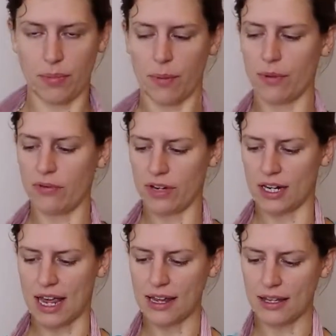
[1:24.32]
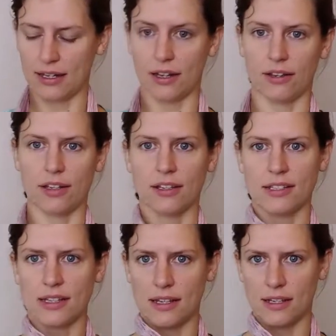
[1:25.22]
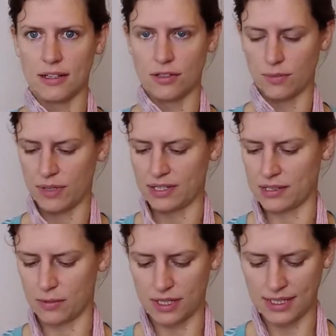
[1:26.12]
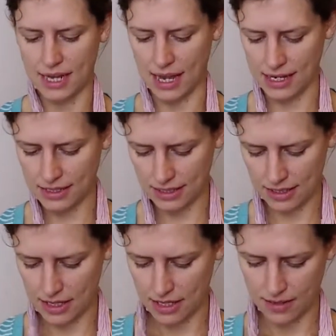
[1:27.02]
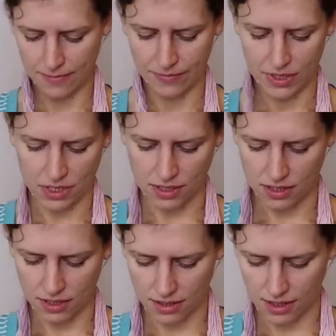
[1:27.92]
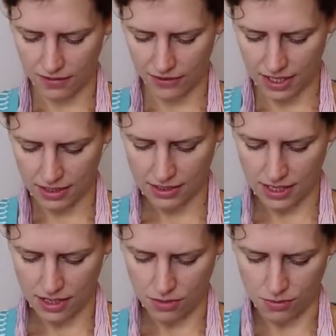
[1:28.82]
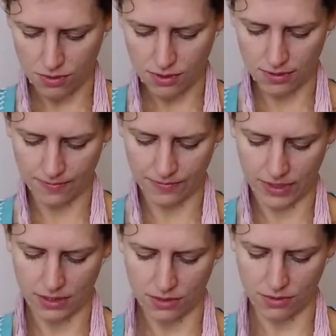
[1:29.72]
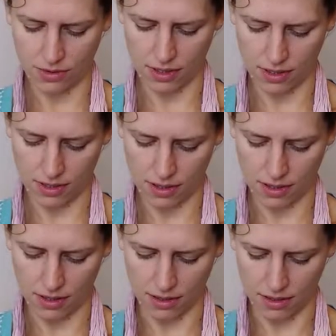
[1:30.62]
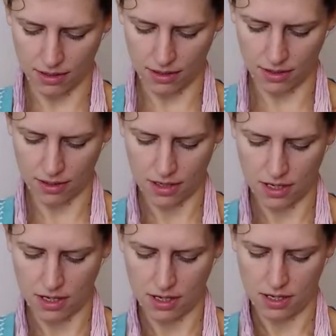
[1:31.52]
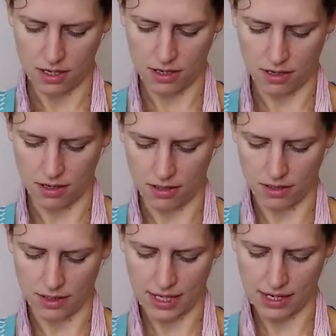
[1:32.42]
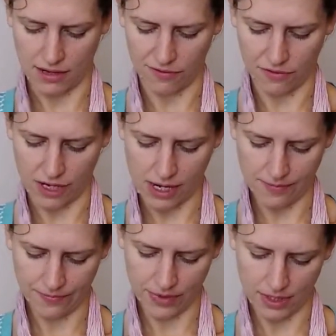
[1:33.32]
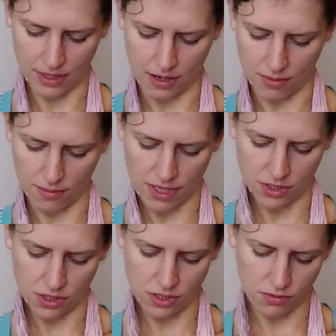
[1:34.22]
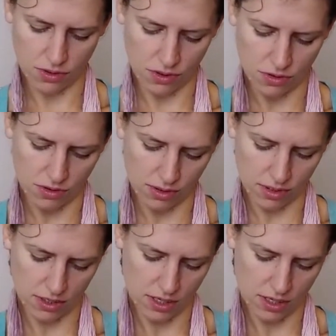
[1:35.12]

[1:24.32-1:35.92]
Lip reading: pop it over your neck. Now you can see the two places where it's tied. Just carefully untie those so that the yarn is just hanging free. Now make sure you don't lose